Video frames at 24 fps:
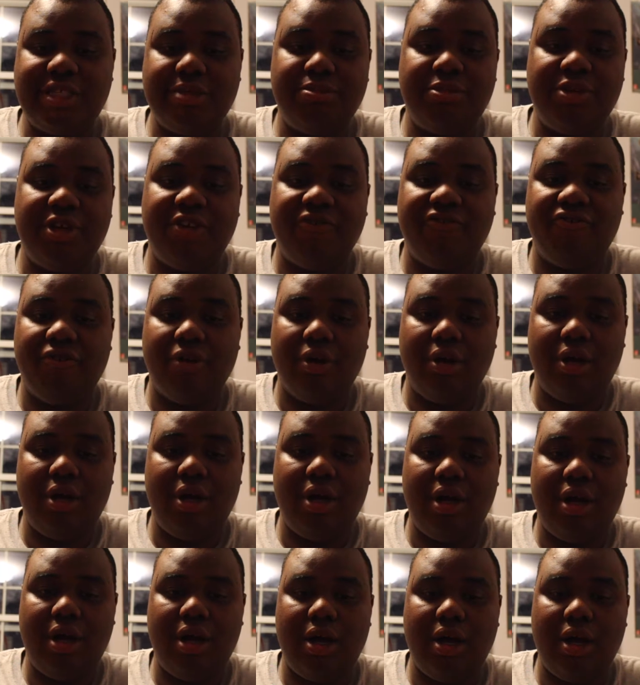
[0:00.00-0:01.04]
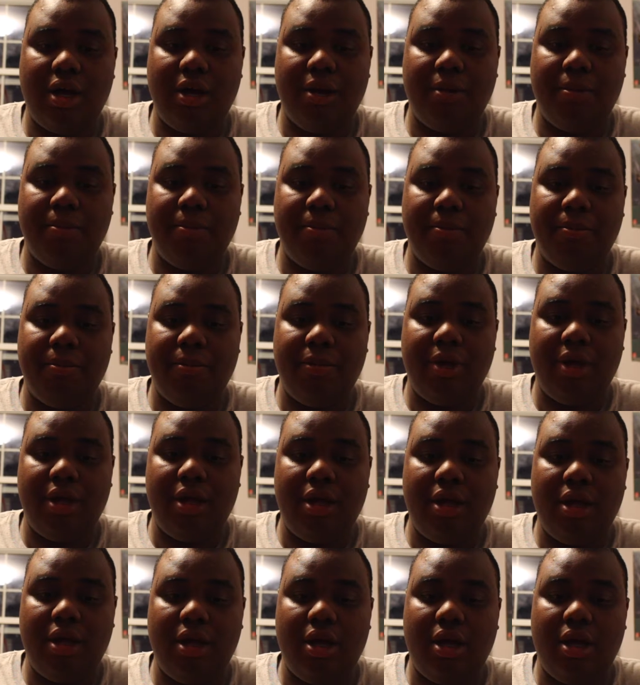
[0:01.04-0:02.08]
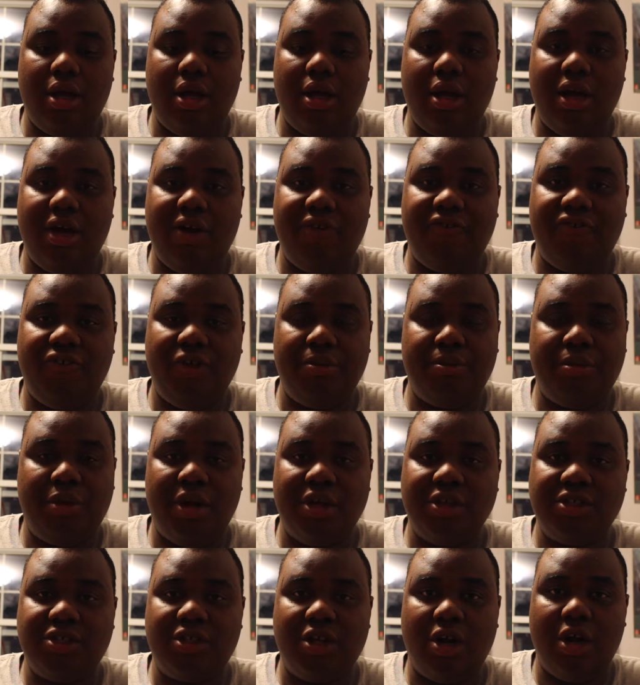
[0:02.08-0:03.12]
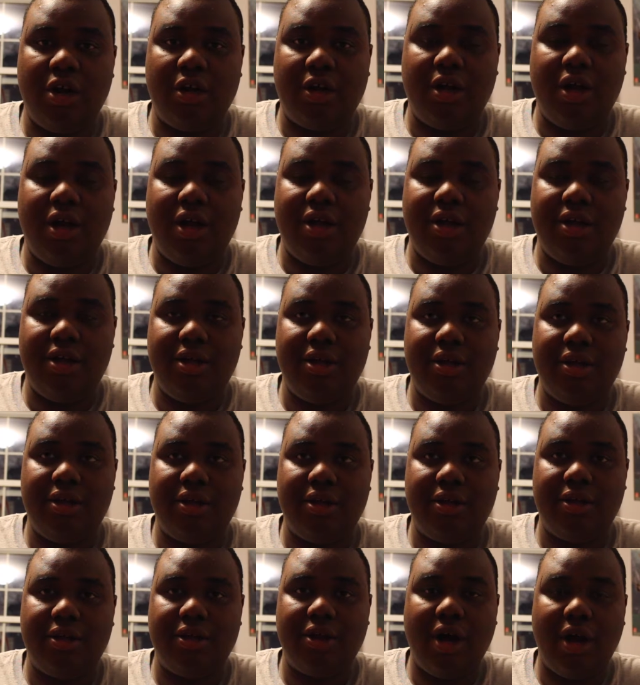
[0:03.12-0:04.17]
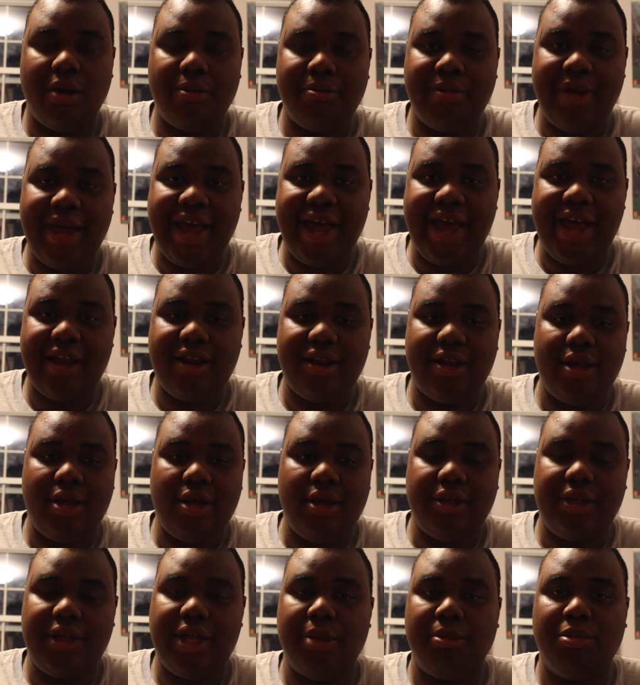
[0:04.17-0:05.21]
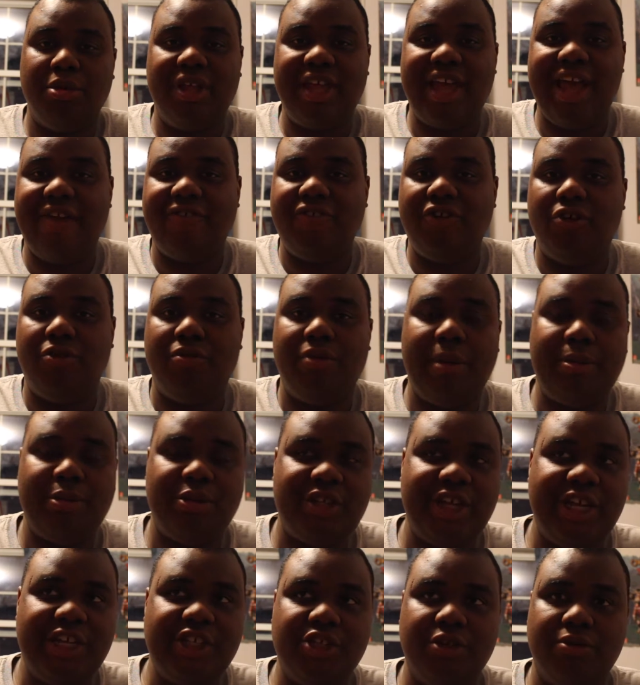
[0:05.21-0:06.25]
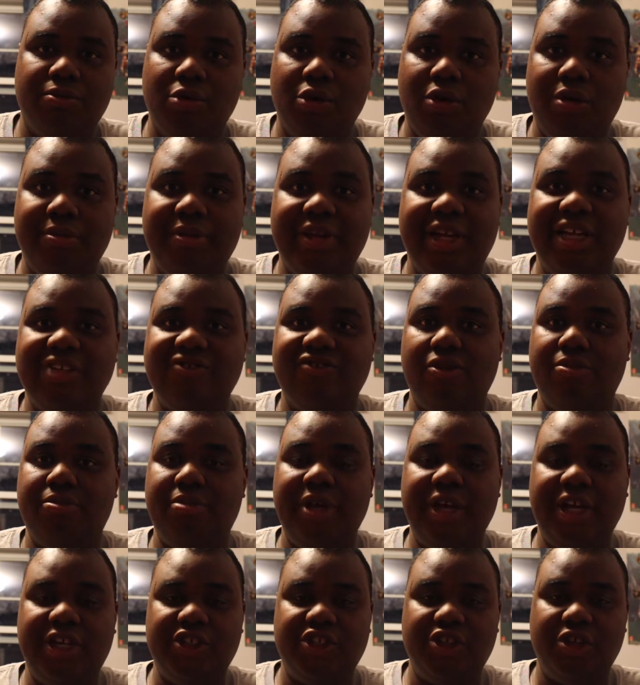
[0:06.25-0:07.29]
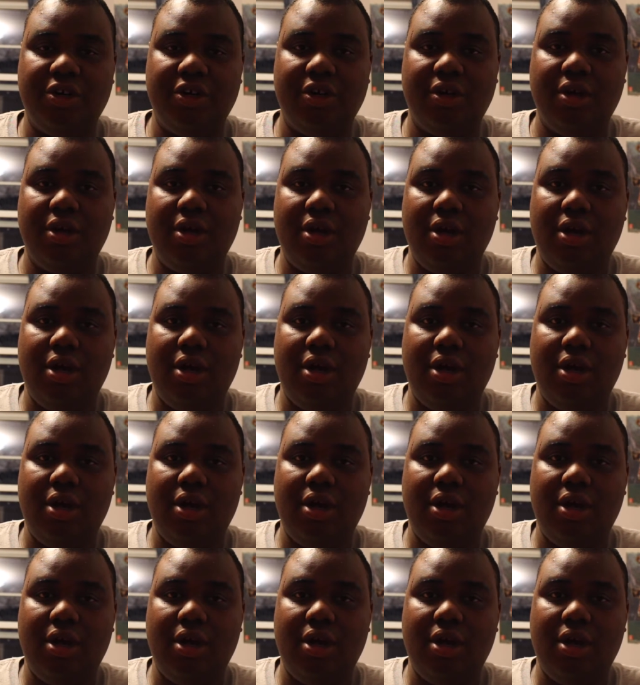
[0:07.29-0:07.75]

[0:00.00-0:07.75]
being a football star gone bad, Kimberly having her reputation ruined because of a picture,